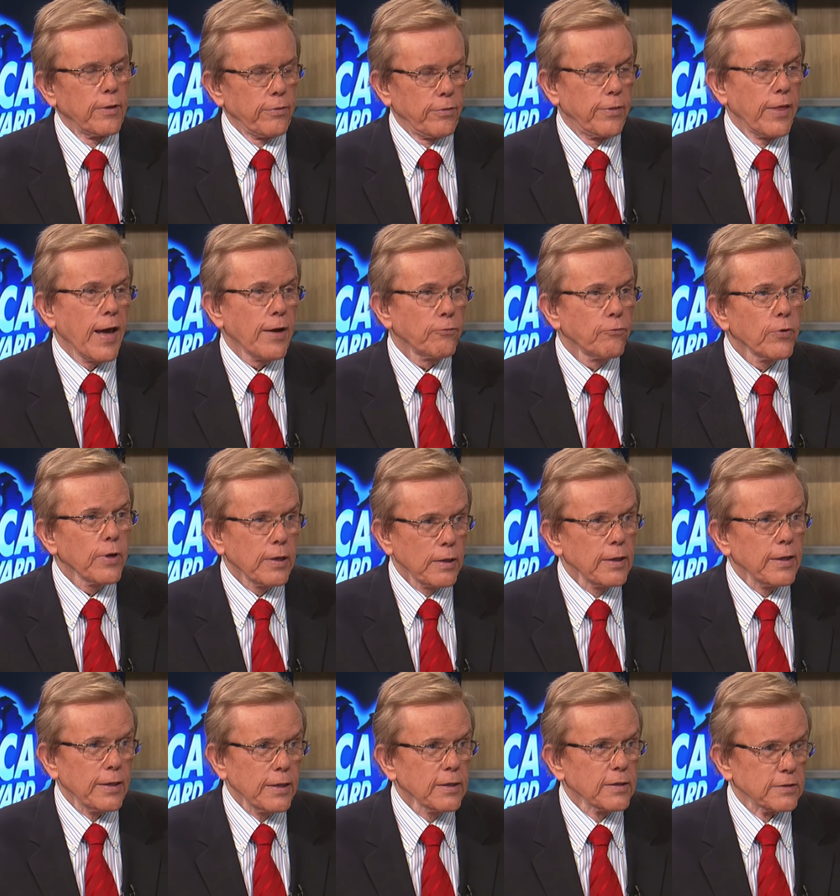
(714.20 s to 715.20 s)
that
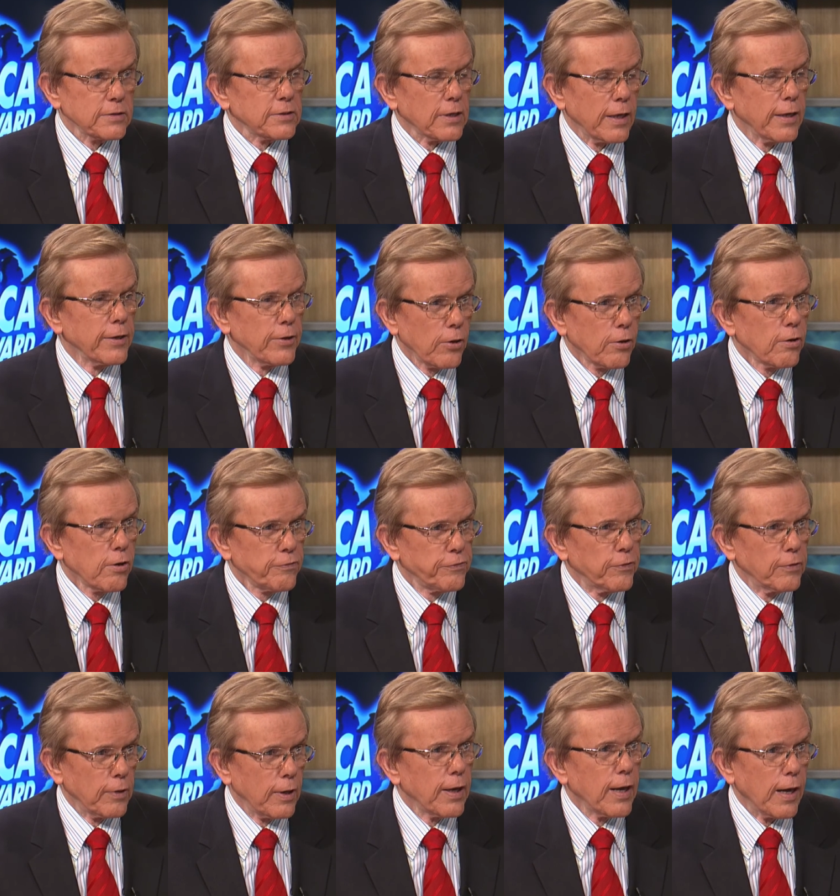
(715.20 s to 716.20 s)
really is an
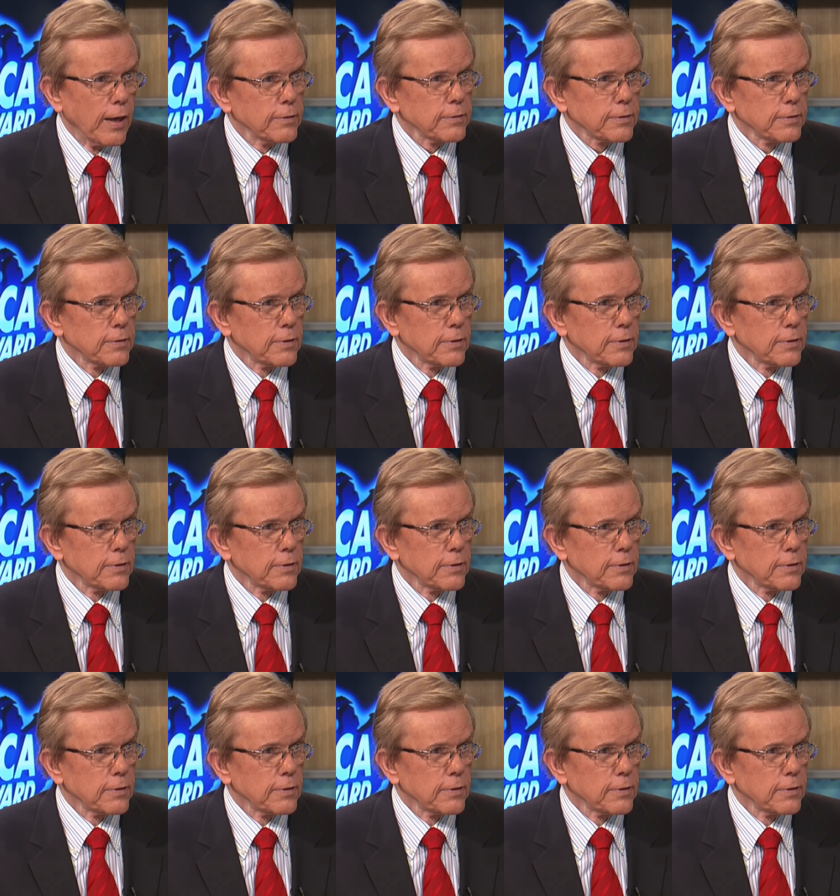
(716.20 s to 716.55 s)
awful lot.